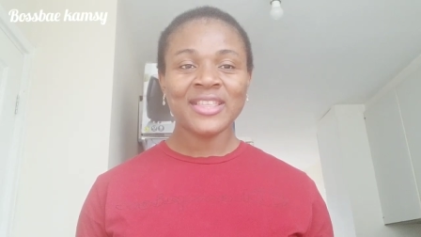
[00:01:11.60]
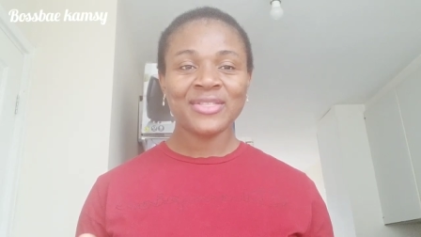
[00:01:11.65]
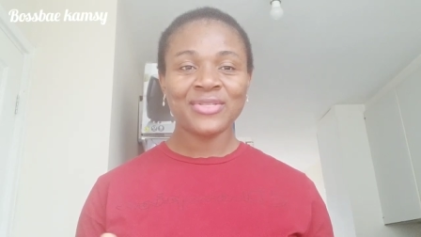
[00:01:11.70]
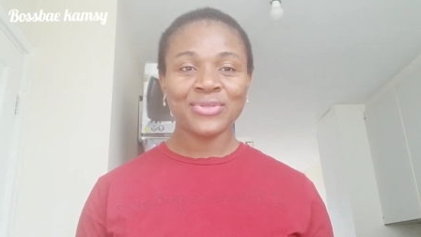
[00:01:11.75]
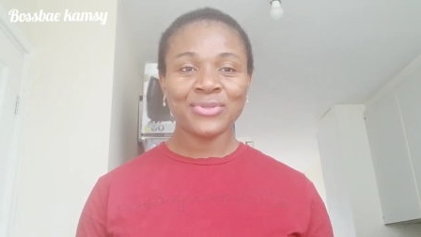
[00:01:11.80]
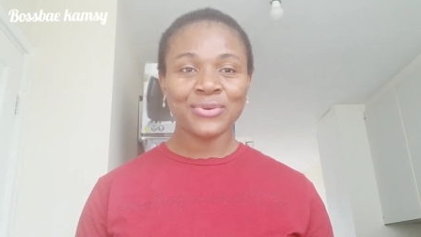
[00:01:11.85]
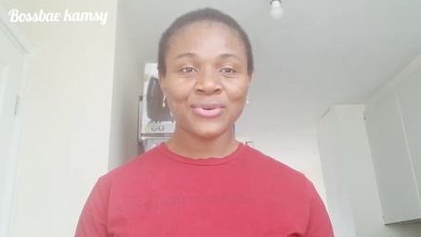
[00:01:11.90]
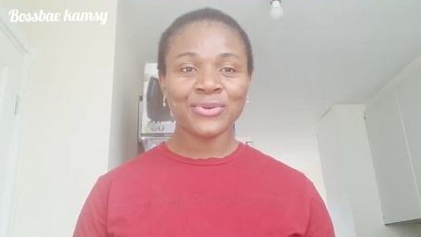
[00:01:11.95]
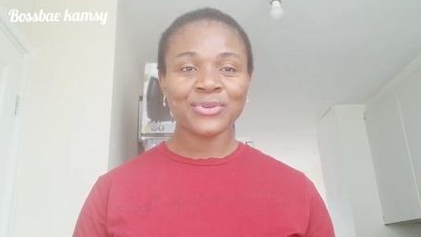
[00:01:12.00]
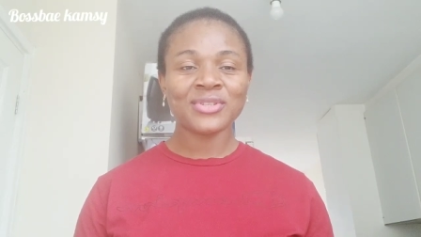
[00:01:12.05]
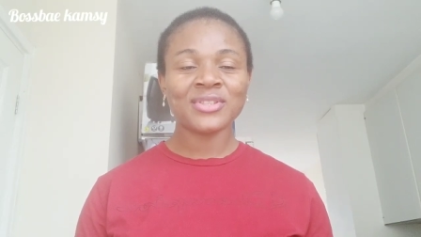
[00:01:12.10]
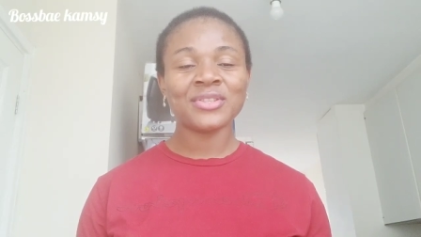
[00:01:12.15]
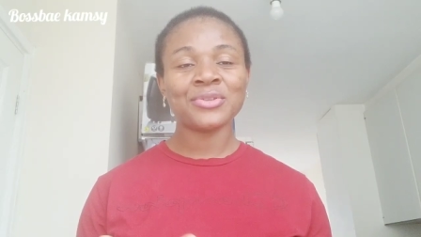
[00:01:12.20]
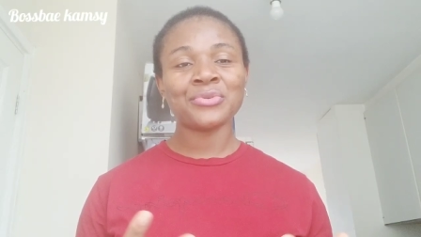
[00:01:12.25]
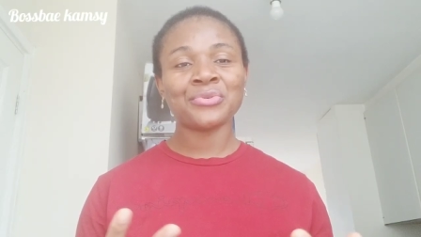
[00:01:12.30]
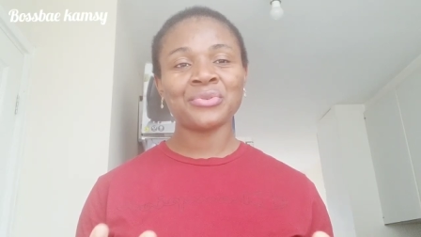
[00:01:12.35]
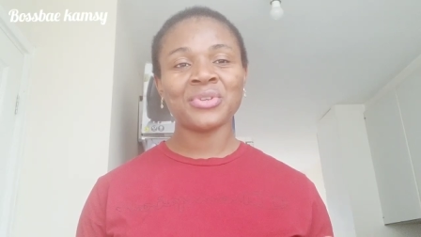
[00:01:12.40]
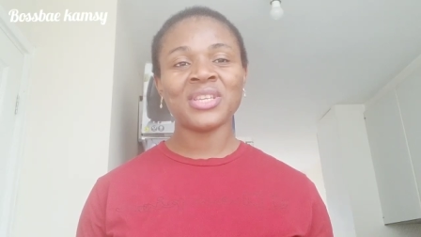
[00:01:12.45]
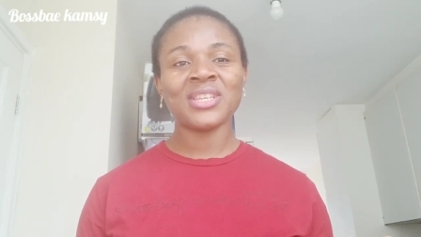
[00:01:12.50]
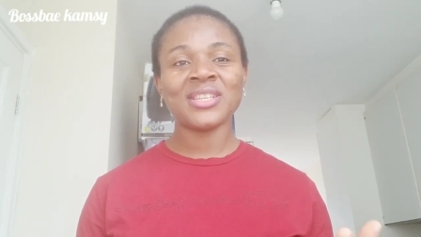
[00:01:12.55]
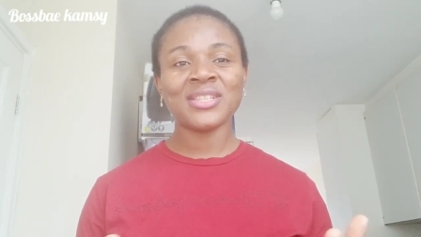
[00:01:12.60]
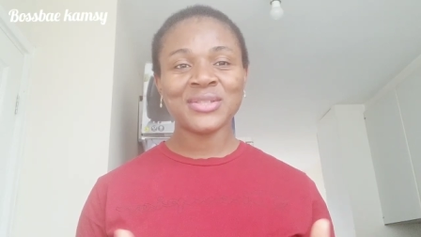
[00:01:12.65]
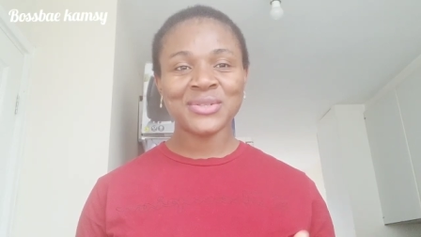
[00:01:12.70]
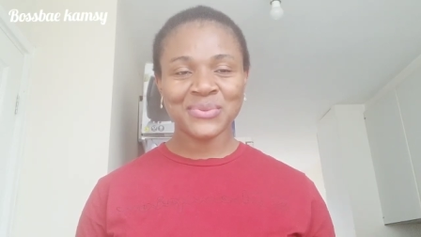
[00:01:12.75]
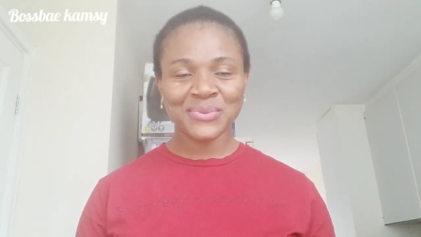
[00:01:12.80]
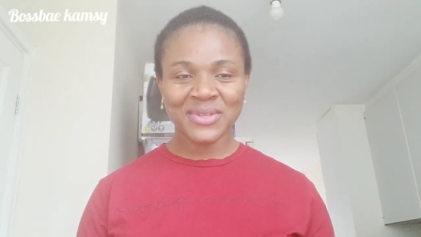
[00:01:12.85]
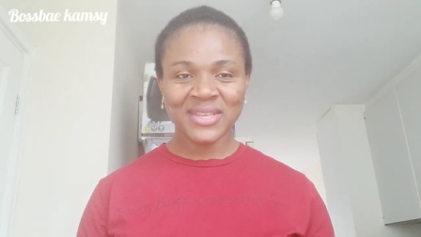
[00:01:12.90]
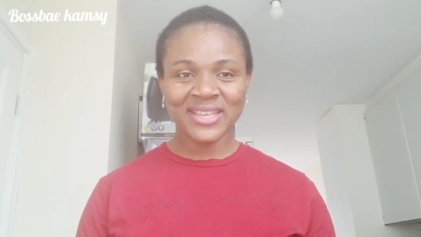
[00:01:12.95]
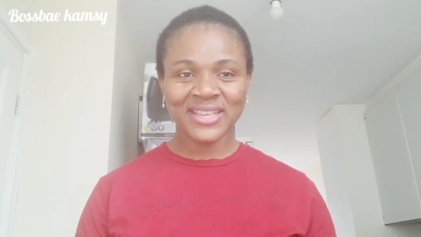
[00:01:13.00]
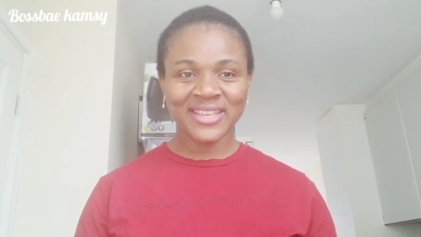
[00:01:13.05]
turned 3
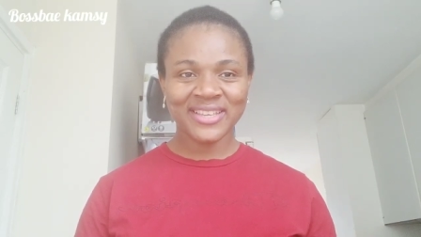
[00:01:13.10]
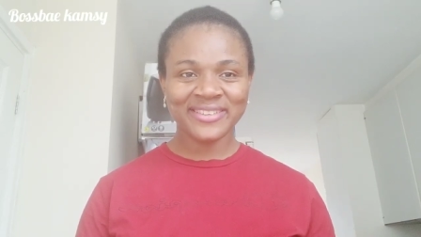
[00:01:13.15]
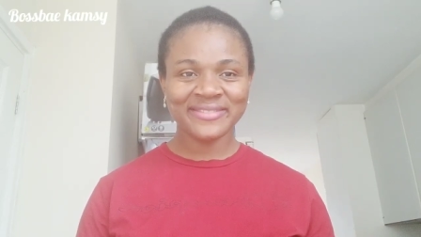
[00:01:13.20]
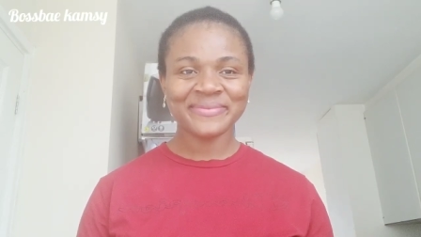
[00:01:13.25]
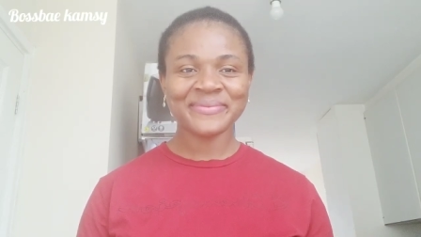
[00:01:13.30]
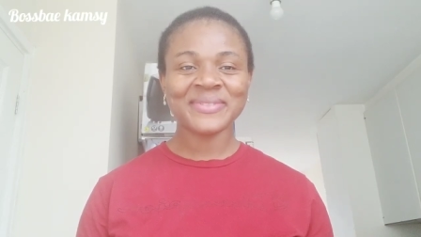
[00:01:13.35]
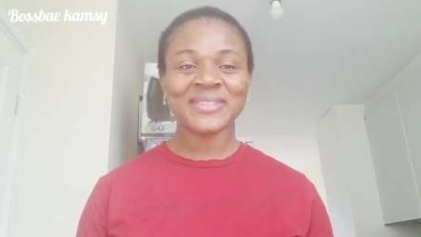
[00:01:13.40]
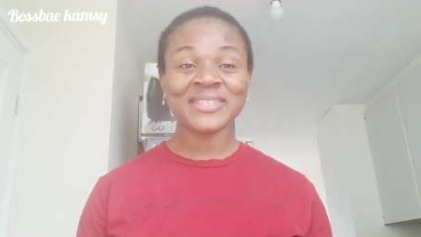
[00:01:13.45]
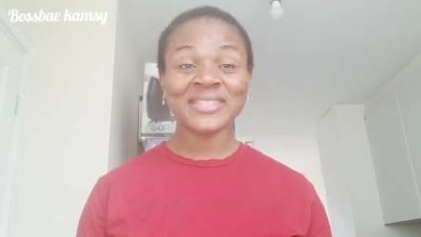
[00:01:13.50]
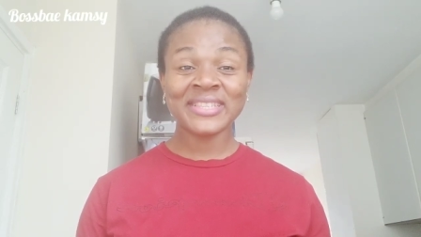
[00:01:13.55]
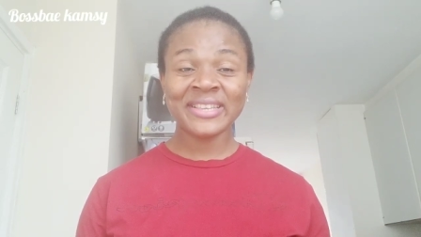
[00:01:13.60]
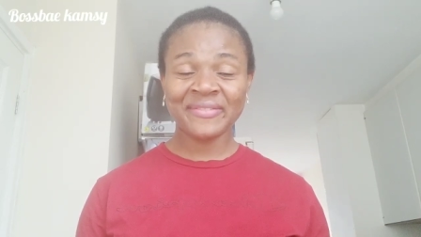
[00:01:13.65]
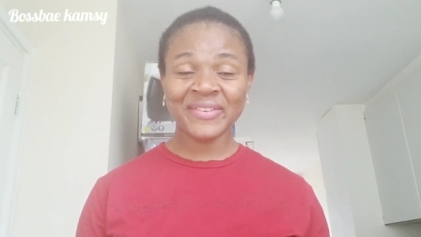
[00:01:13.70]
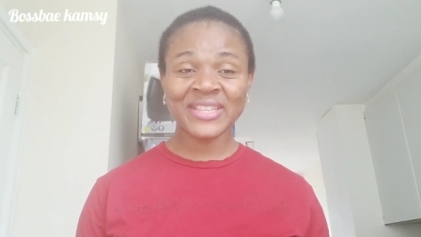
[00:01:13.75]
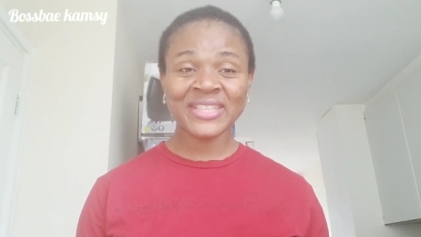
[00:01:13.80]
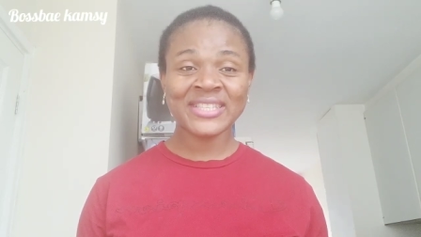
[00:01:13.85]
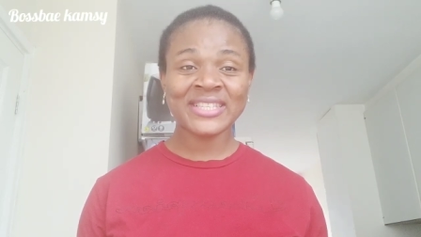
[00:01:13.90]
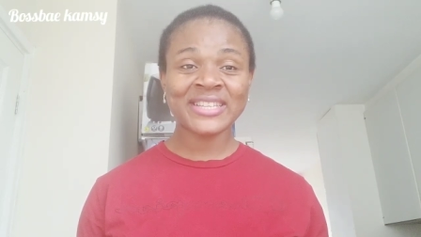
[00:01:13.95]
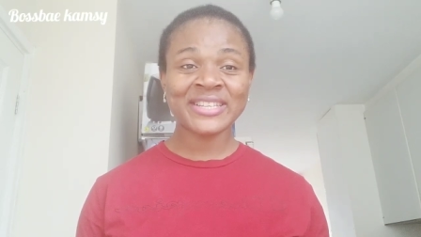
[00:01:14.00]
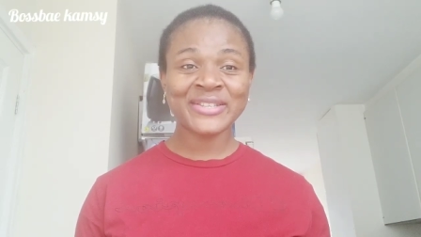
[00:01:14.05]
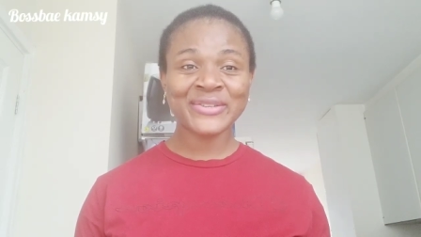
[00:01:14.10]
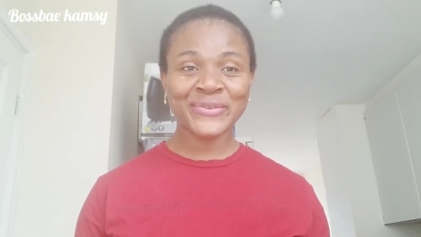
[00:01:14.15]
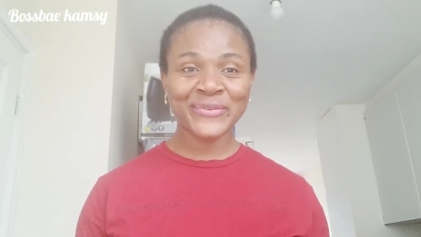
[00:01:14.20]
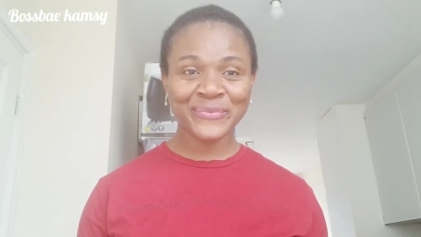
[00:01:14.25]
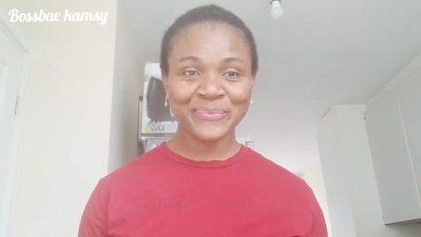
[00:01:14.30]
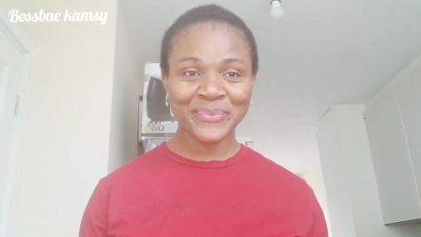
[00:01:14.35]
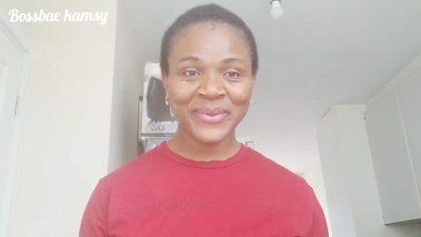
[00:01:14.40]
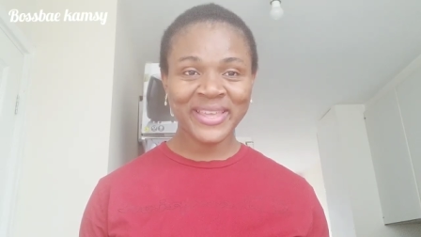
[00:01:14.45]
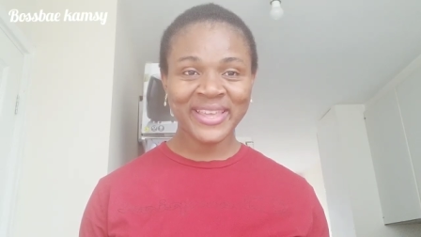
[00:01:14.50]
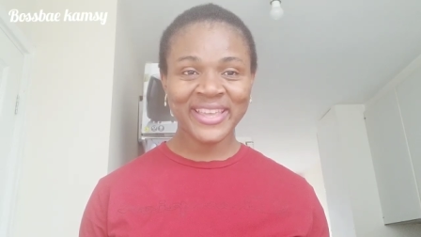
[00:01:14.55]
today, the 17th of
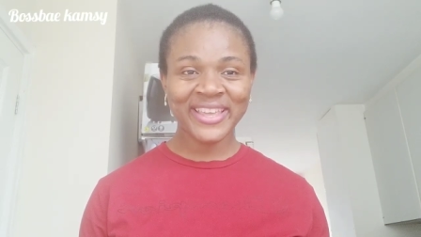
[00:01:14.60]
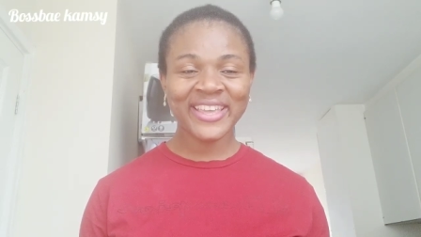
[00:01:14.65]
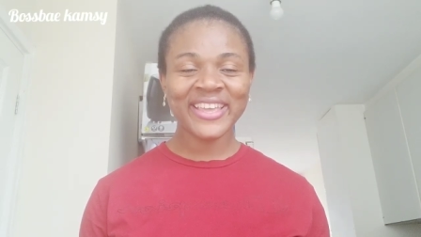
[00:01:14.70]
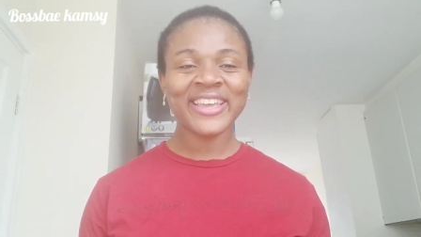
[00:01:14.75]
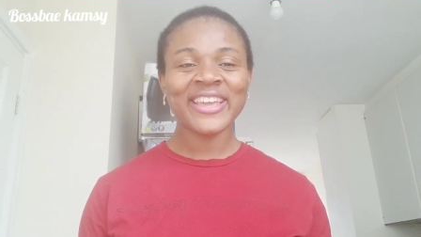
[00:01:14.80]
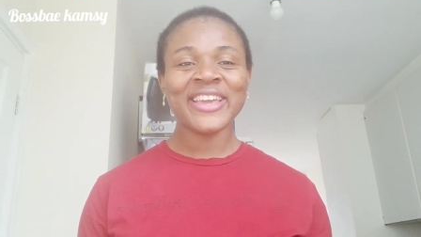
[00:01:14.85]
May,